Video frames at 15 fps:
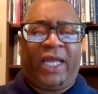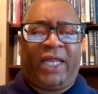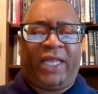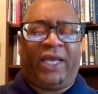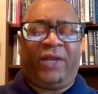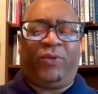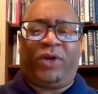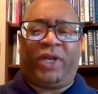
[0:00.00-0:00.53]
and
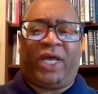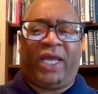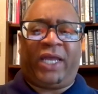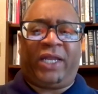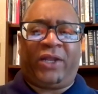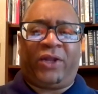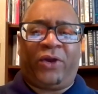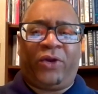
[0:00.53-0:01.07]
then when
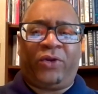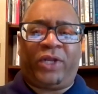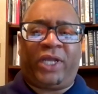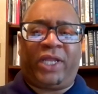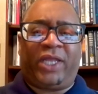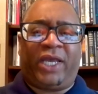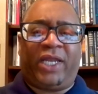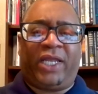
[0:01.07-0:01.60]
I learned
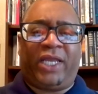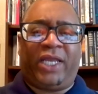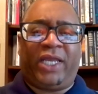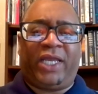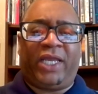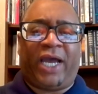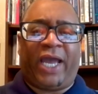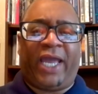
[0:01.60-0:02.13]
that
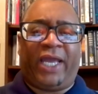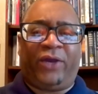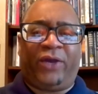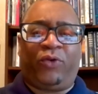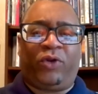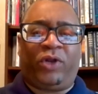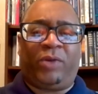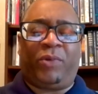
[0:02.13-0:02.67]
I had
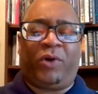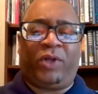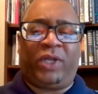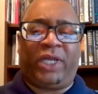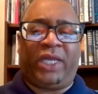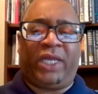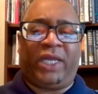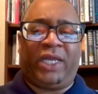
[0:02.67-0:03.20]
grown up
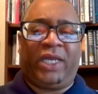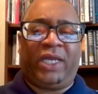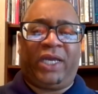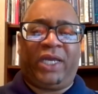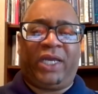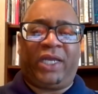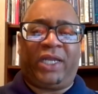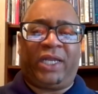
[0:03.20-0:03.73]
only
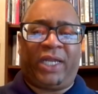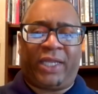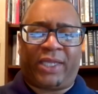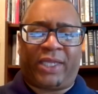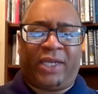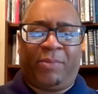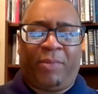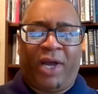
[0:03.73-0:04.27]
at
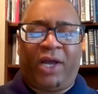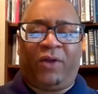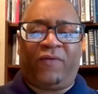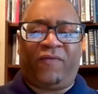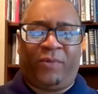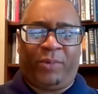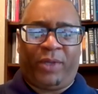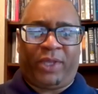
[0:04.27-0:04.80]
less than a
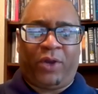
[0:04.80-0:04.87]
mile from